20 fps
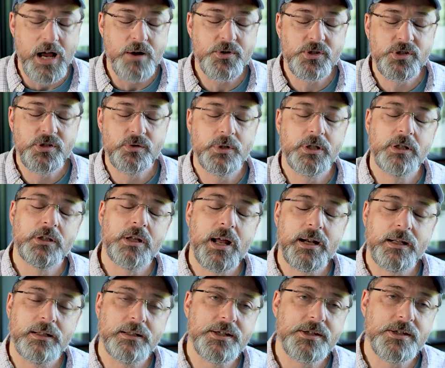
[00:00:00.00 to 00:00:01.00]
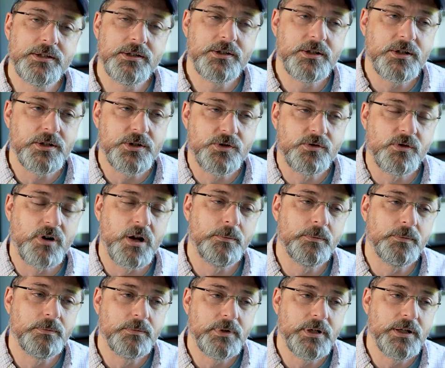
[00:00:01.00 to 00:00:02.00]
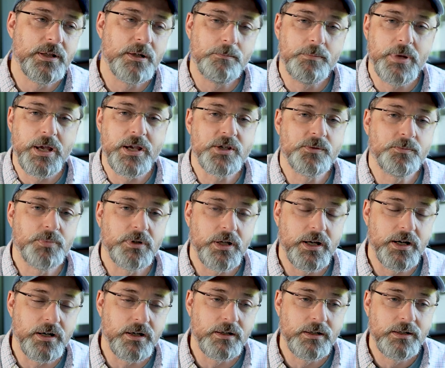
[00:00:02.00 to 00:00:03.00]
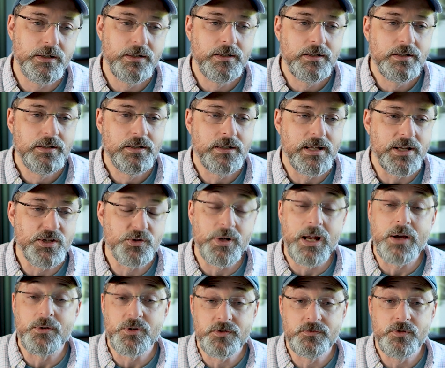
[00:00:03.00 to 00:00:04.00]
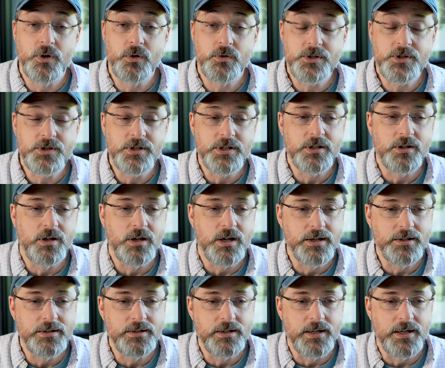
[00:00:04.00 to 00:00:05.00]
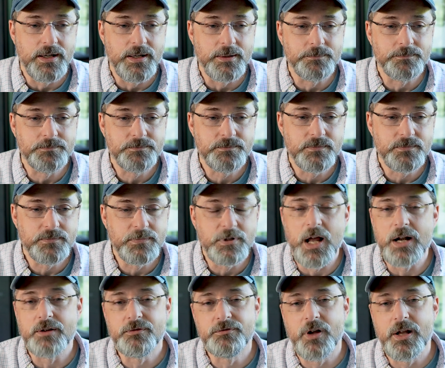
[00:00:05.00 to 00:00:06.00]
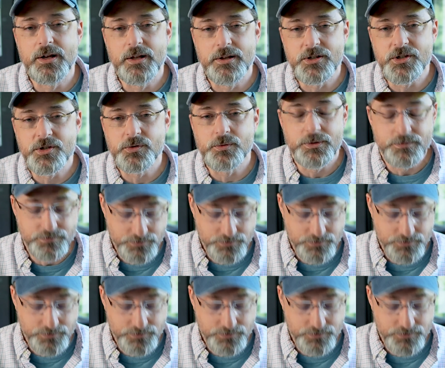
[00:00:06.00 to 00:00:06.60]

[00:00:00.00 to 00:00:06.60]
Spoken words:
I was doing a lot of listen to the drum and the bass player. That's what I was focusing on. A lot of fun on this one.